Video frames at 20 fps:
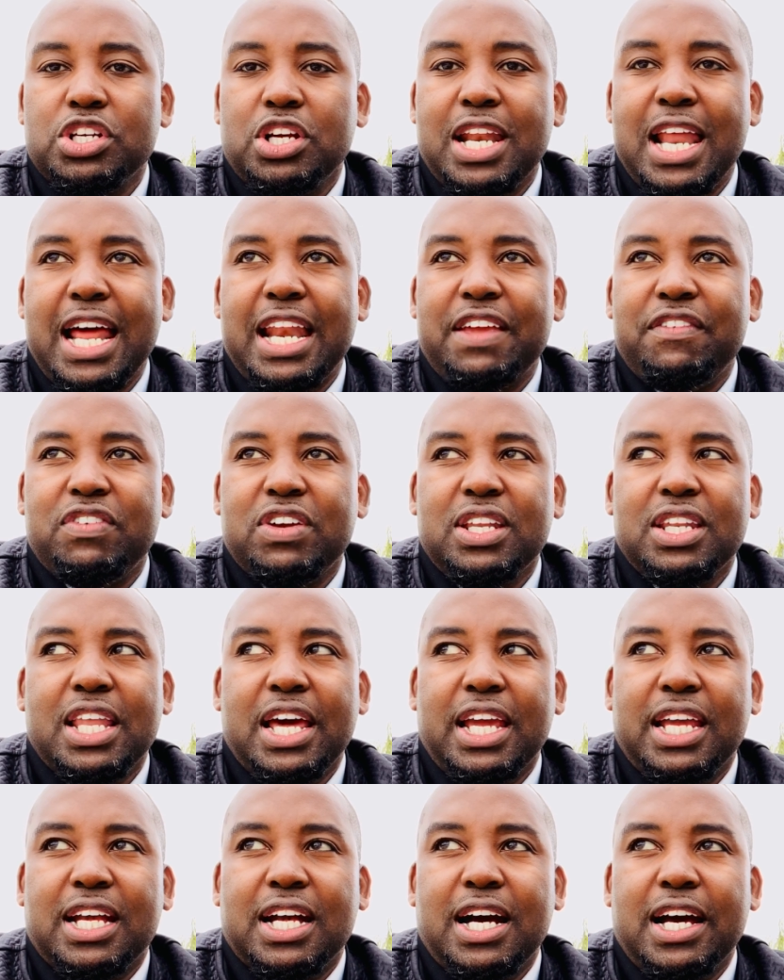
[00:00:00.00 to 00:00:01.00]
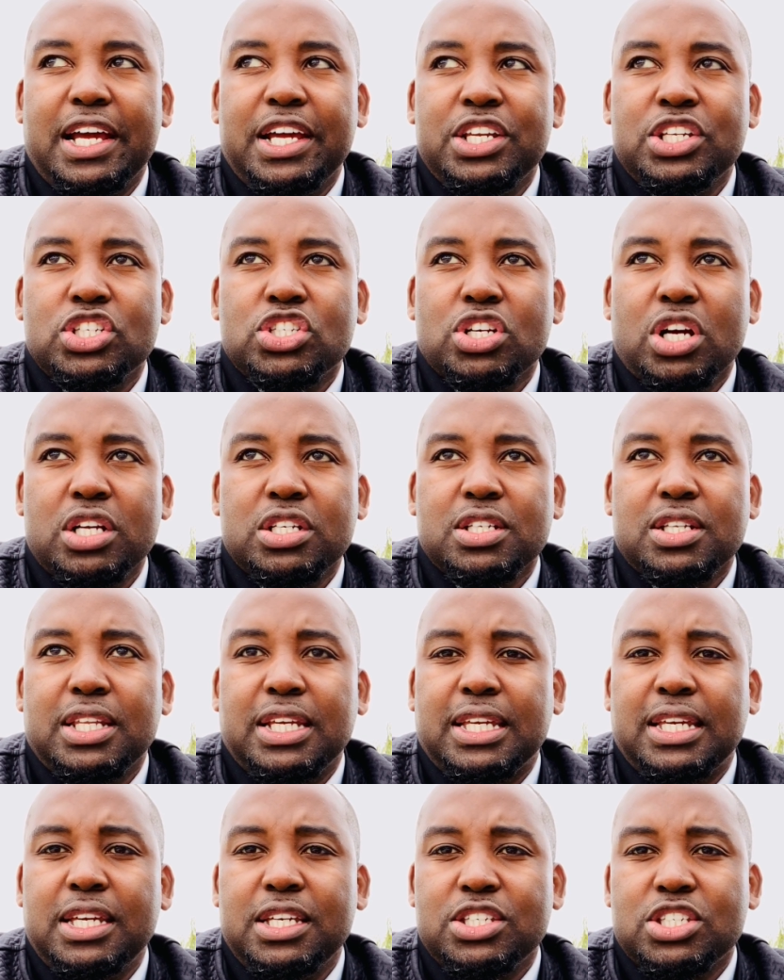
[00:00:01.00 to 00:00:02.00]
You're not even in charge of the
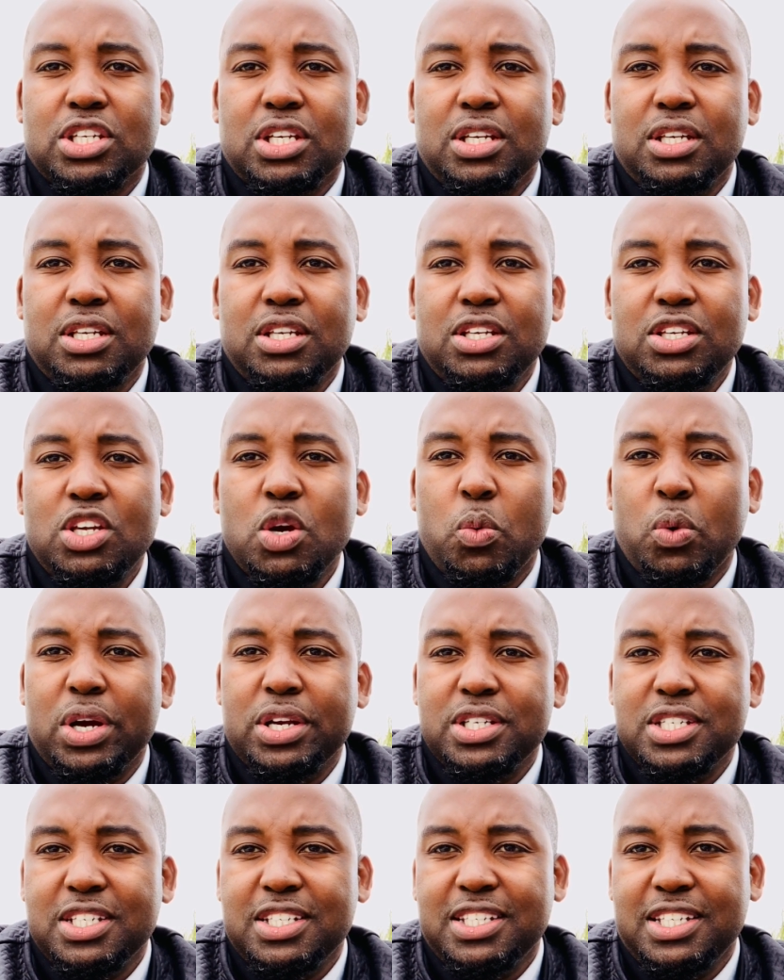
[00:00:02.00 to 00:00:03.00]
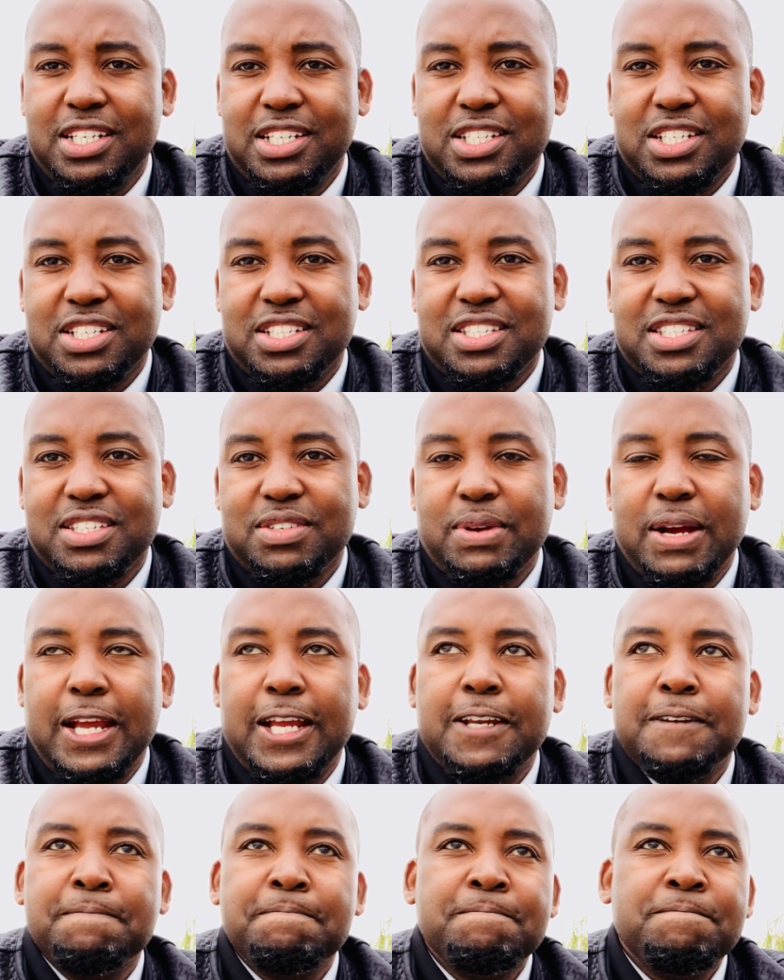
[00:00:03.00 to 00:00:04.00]
kitchen. You're washing dishes,
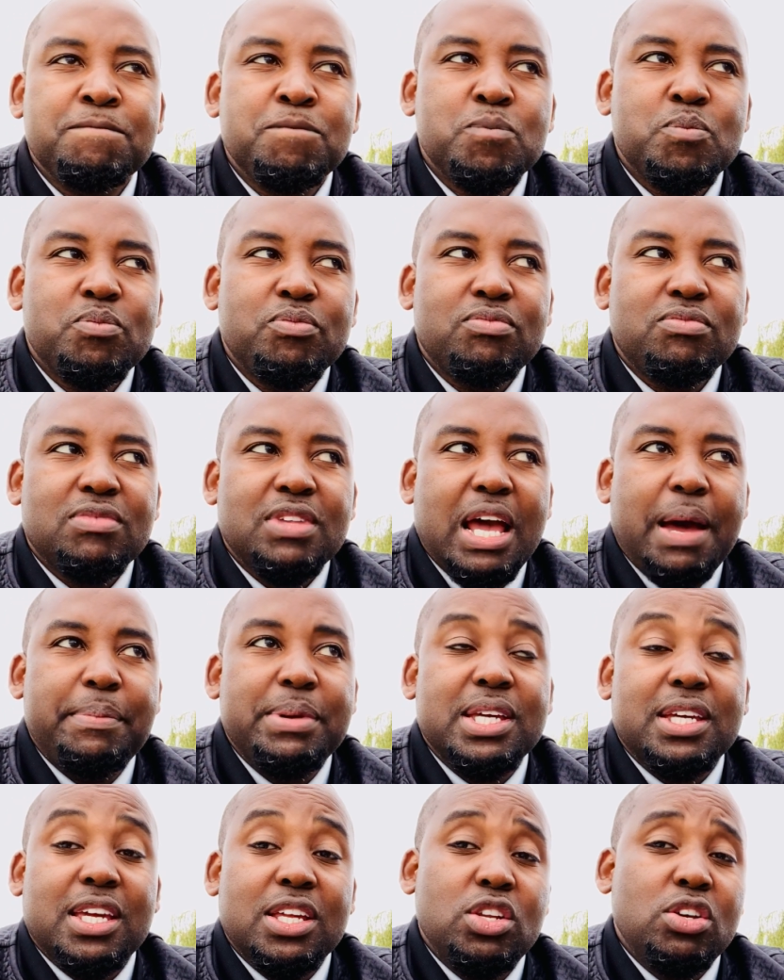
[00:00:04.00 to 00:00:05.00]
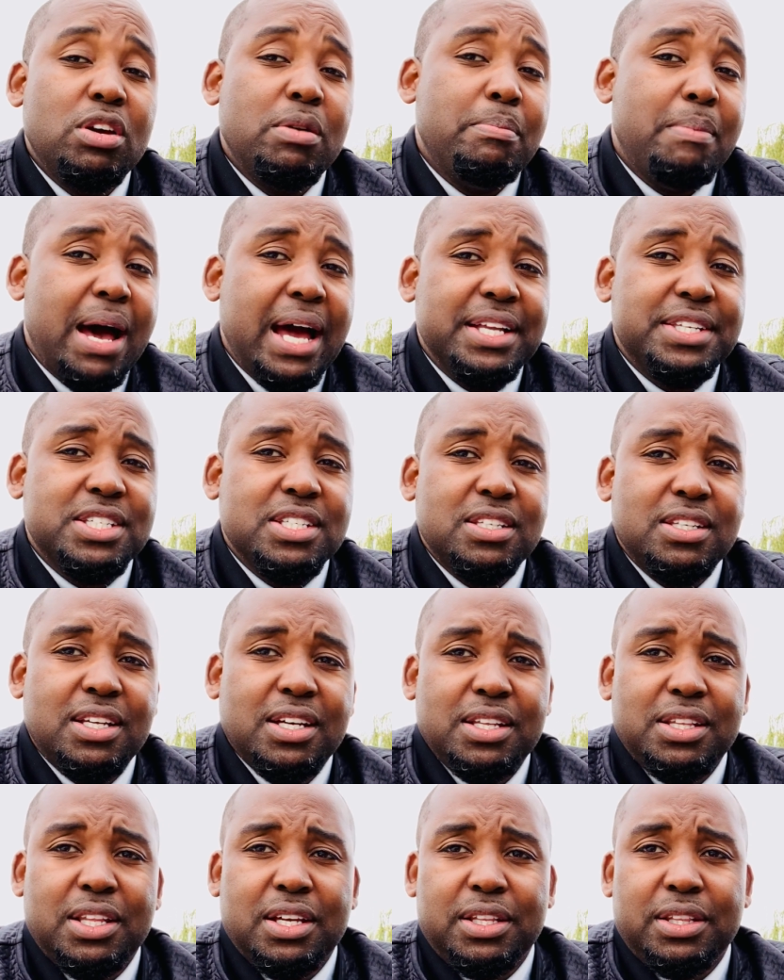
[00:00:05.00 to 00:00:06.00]
right? I mean, can you imagine
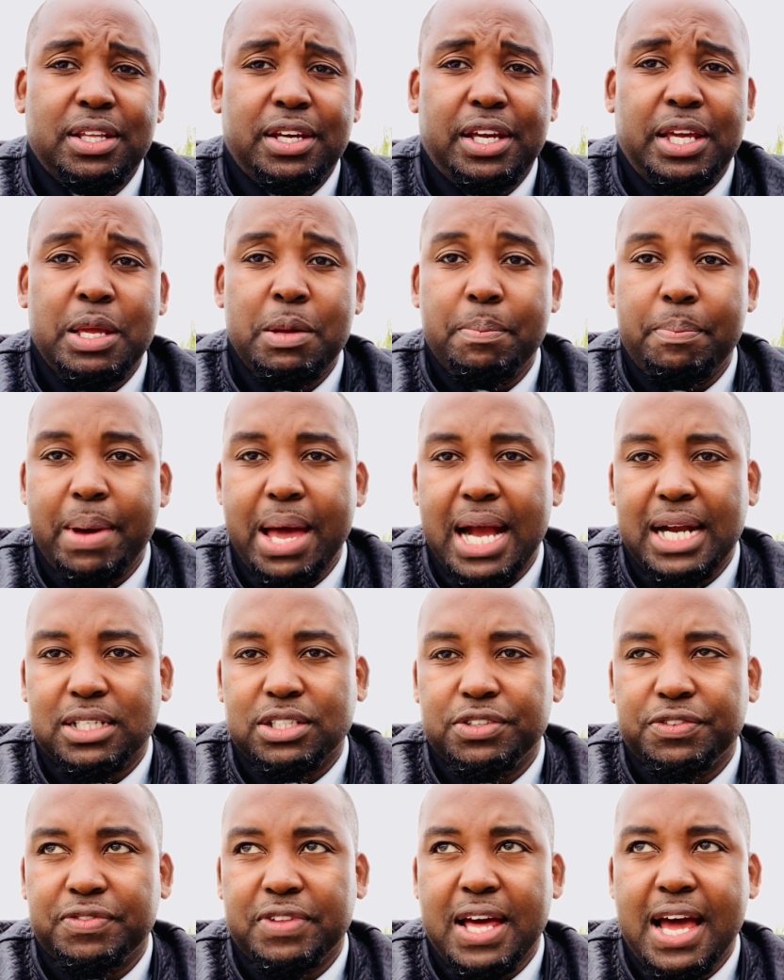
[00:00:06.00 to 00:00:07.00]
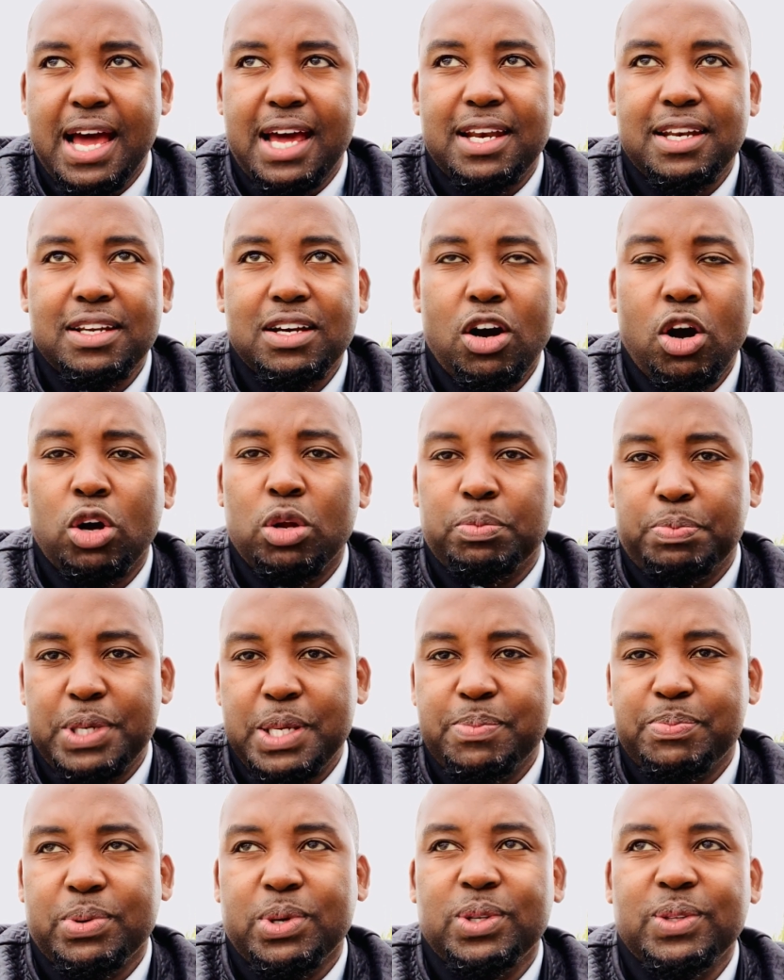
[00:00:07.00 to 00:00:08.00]
the impact of that on
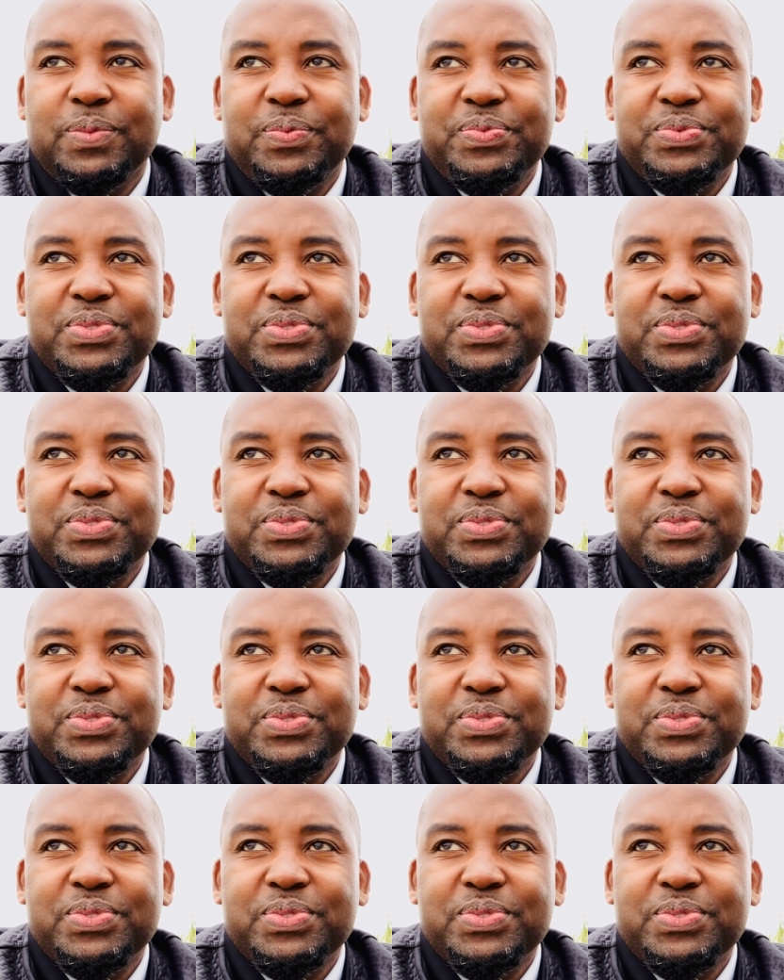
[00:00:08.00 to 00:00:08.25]
people?